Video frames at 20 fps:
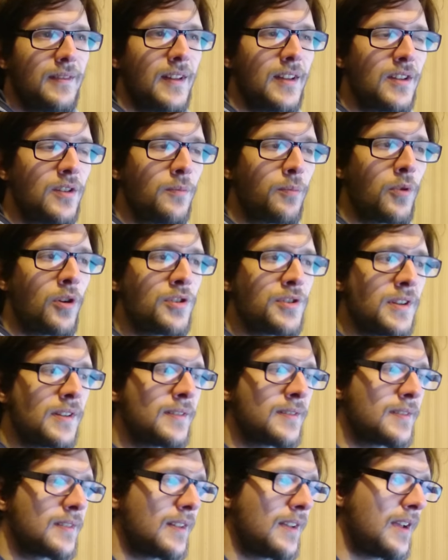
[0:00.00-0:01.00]
the new
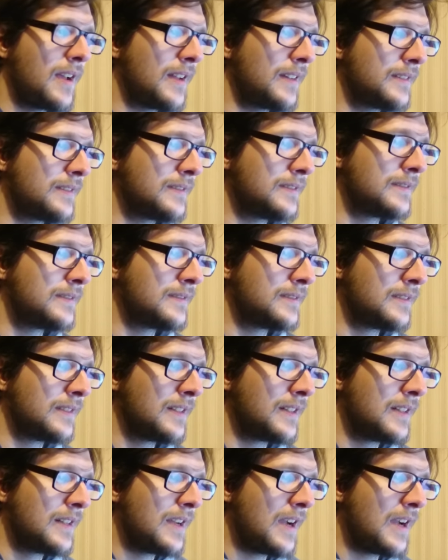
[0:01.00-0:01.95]
projects and